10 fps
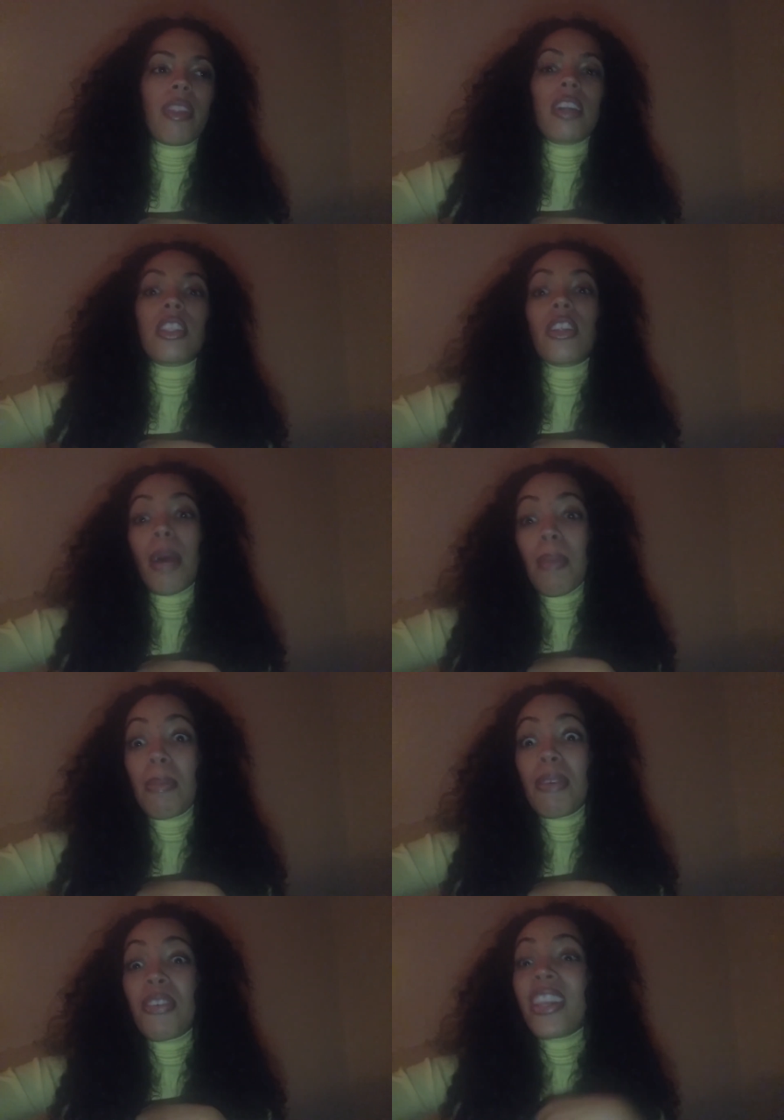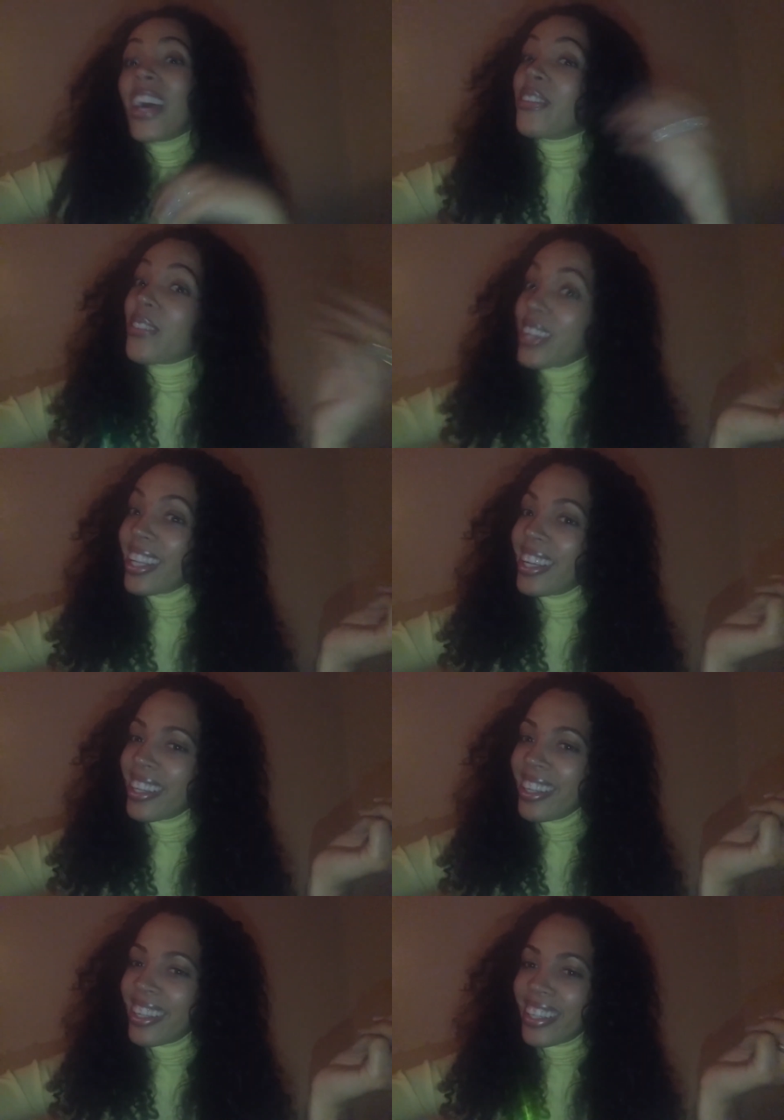So that made me feel like really
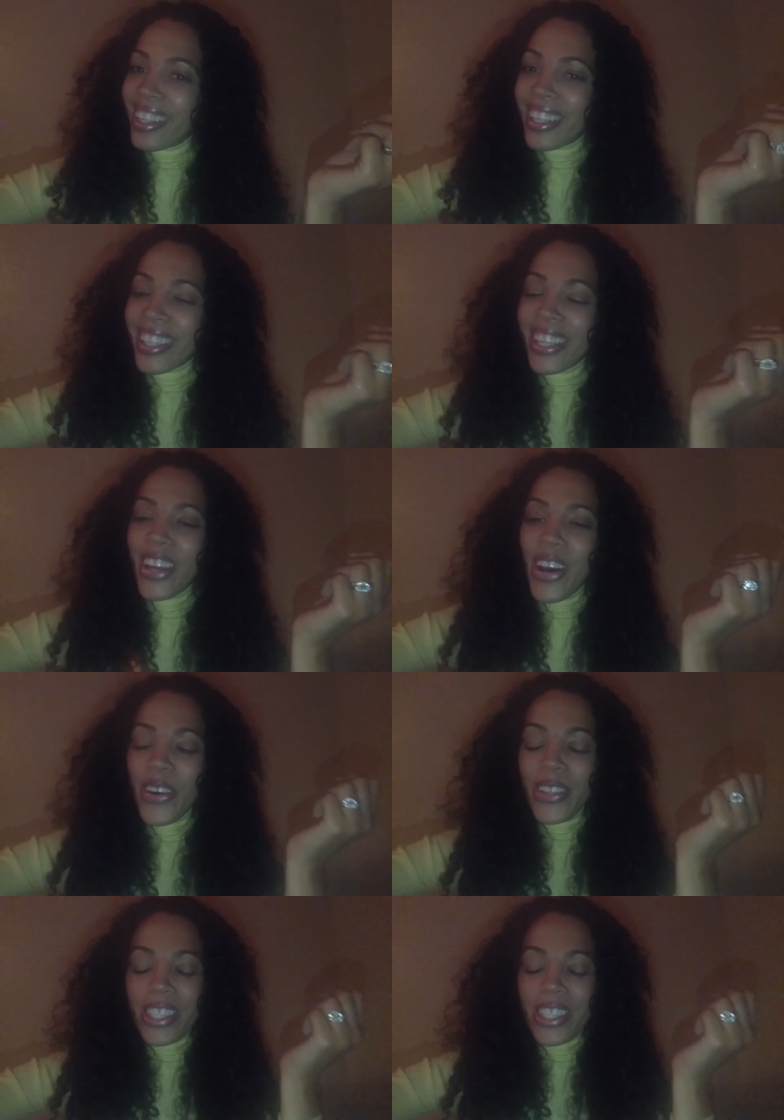good, you know.